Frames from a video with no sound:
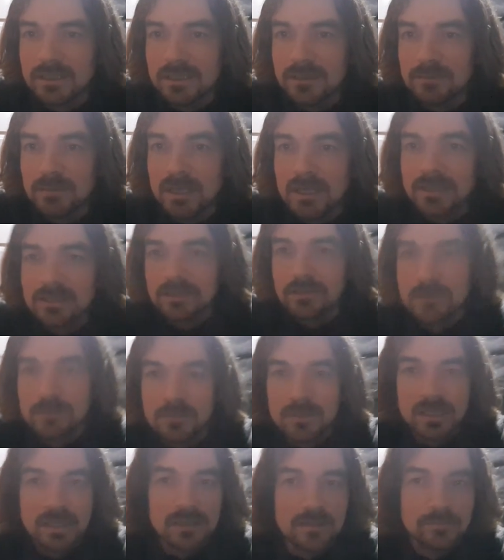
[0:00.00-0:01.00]
mithering
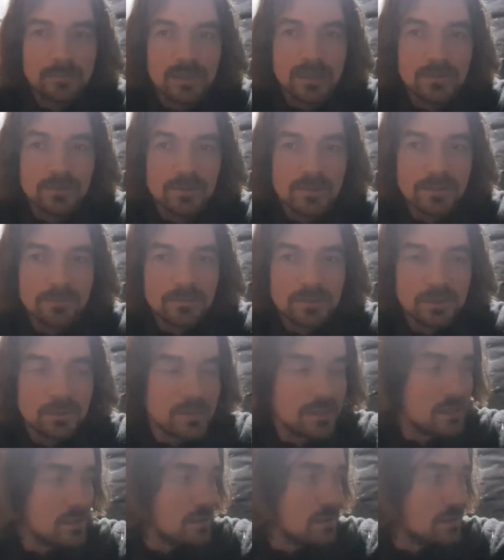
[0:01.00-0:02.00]
me about what I'm
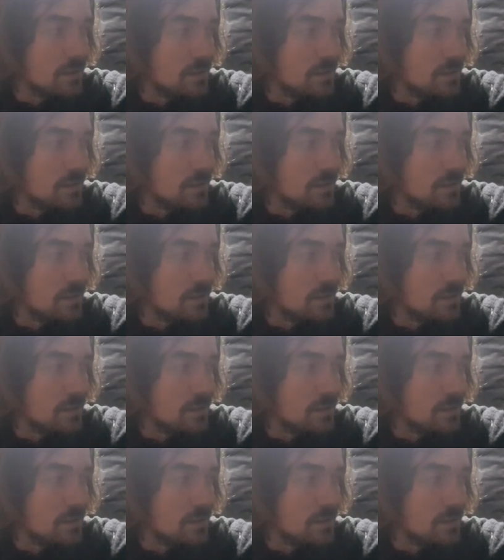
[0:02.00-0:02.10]
doing.